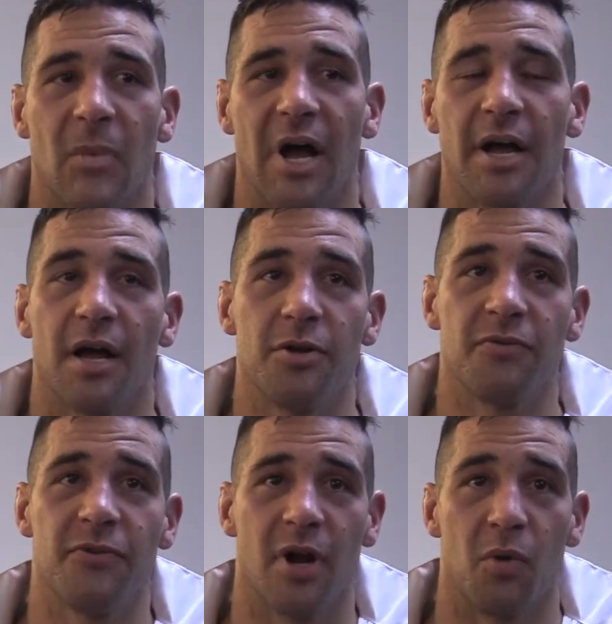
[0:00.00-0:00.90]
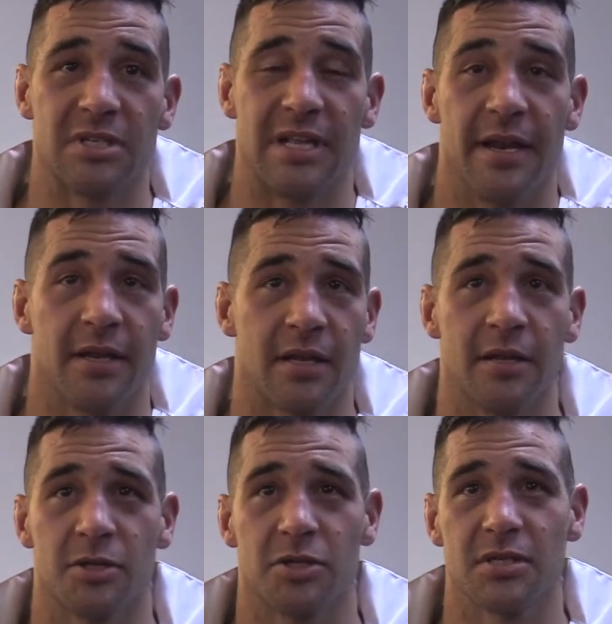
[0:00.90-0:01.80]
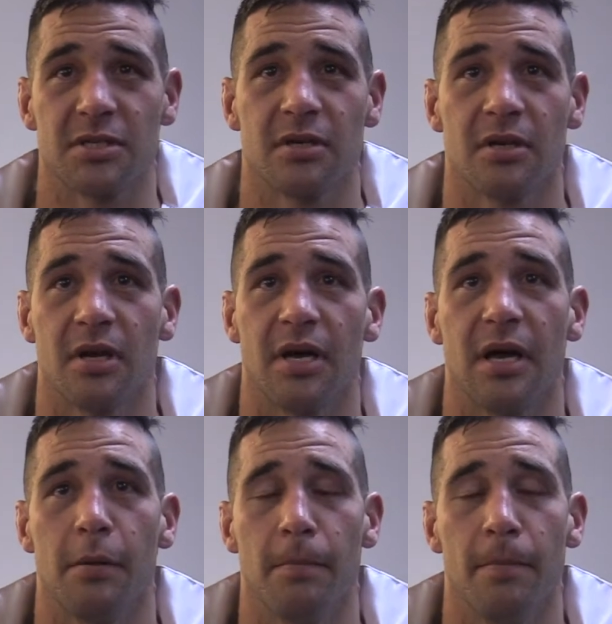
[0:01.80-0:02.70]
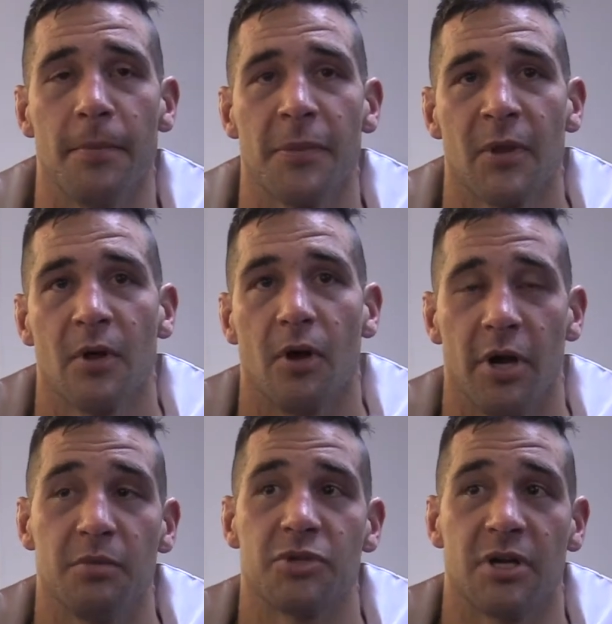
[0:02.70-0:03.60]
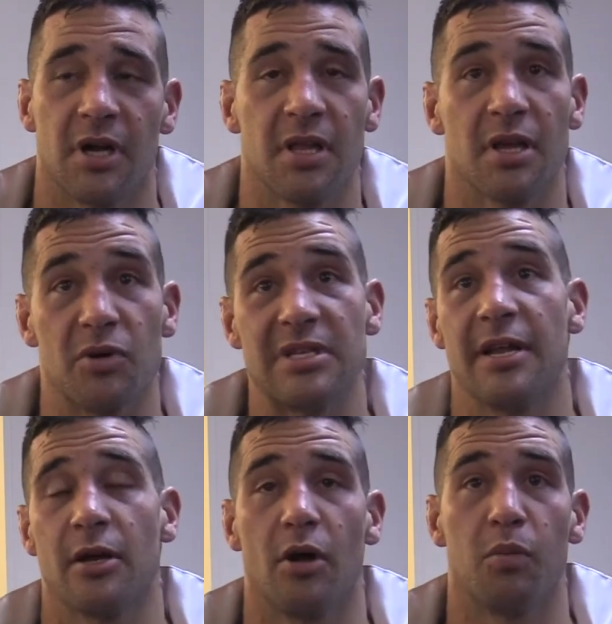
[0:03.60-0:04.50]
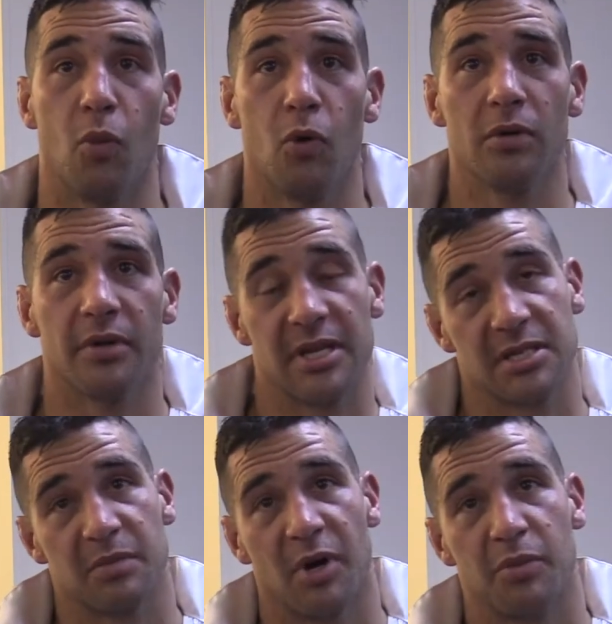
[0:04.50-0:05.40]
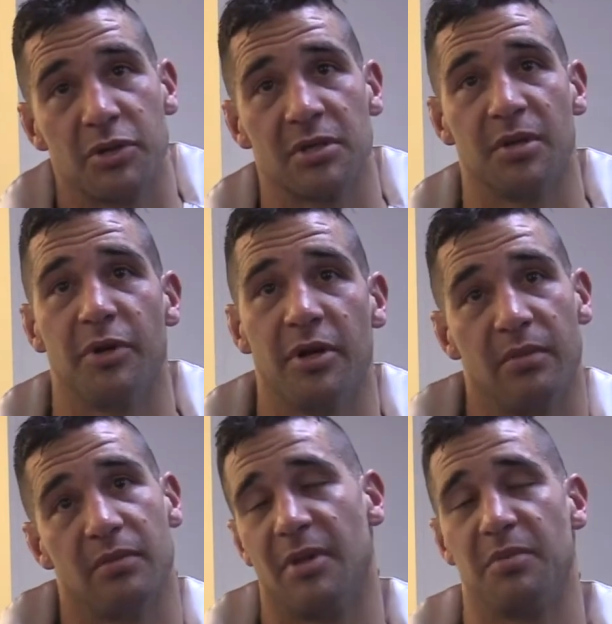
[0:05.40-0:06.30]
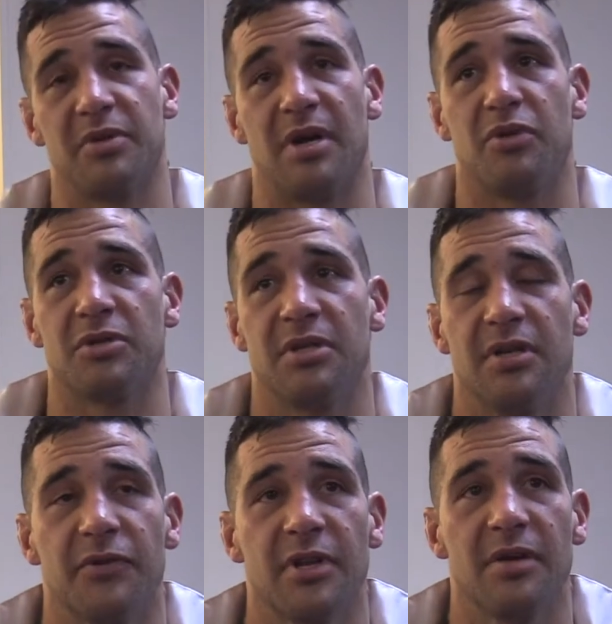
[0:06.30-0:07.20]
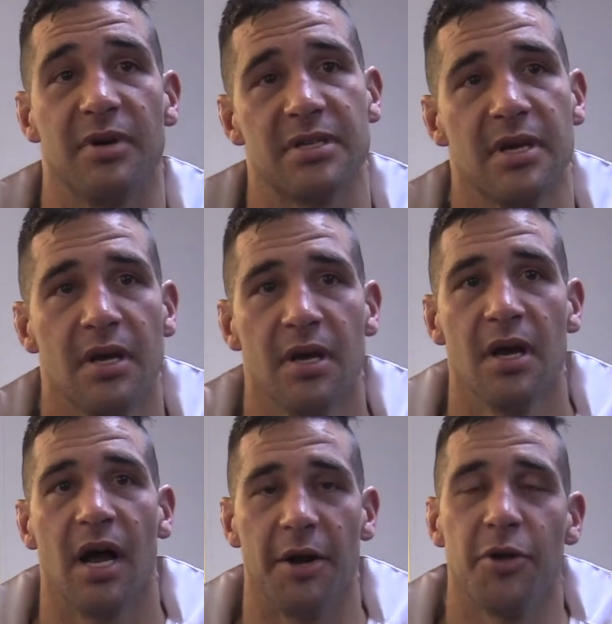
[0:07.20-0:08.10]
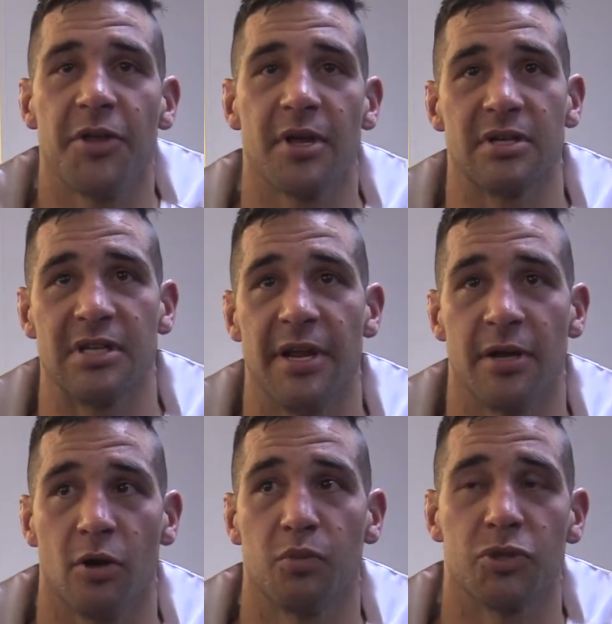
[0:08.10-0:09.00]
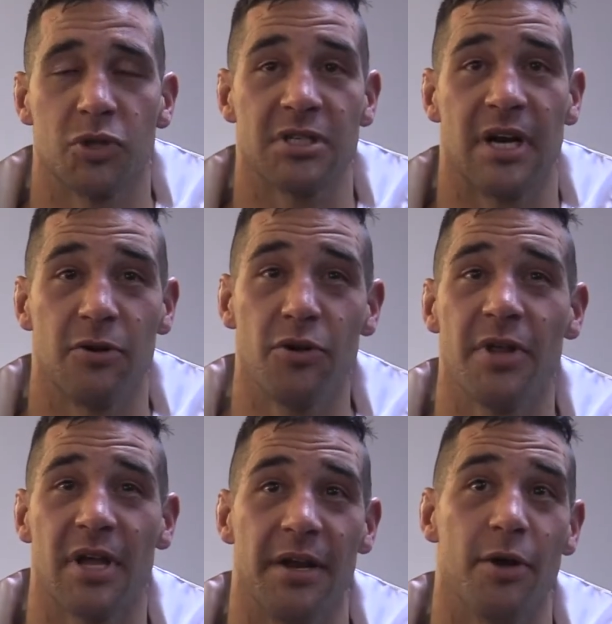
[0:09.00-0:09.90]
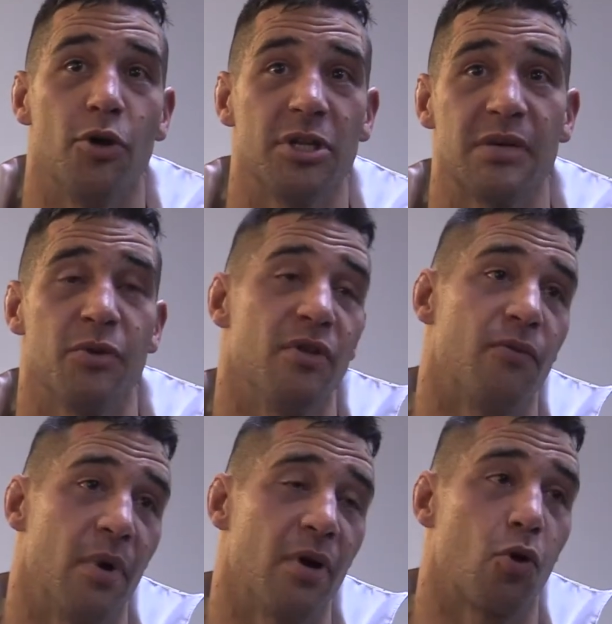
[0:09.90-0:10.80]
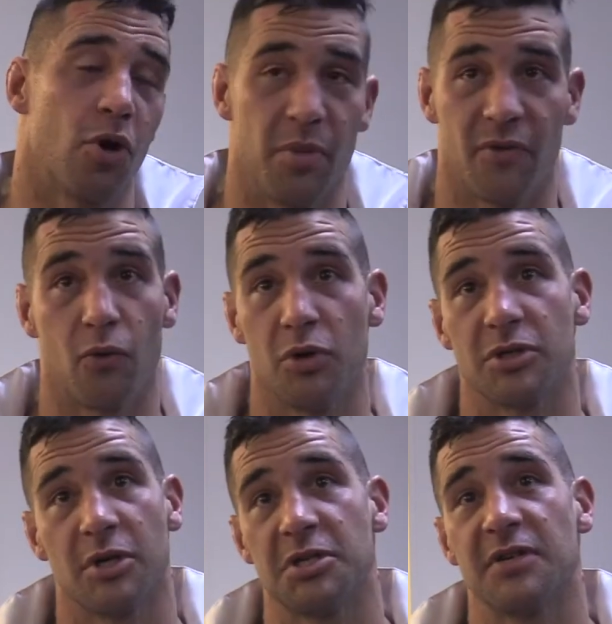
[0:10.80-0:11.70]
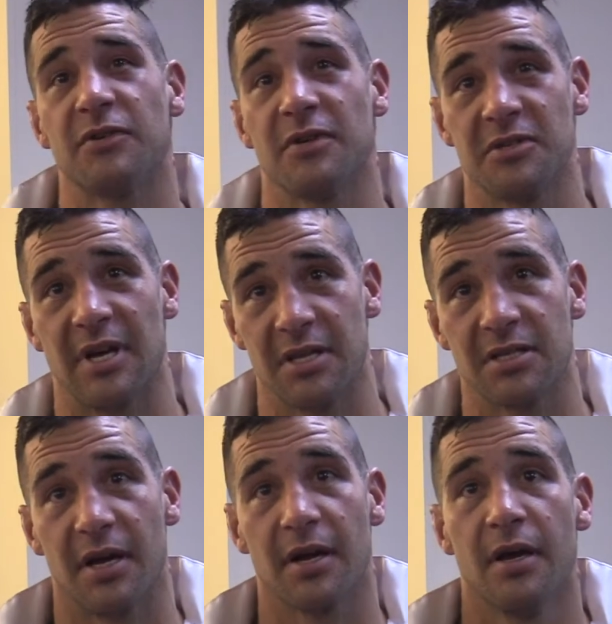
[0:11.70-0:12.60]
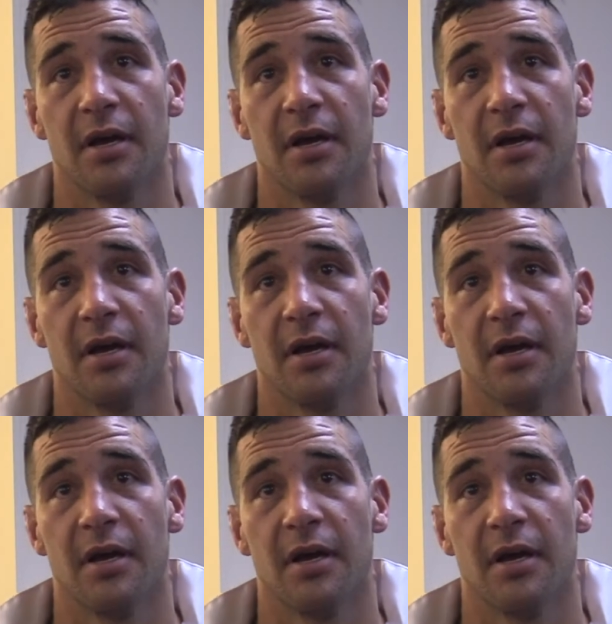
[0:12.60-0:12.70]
I do feel I was landing cleaner shots on him, so I think I was landing a lot more. That's just my personal opinion. Maybe I thought so differently, but I do think I was landing a lot more shots, and I do think I did hurt him in the one corner before he started shifting to the other side.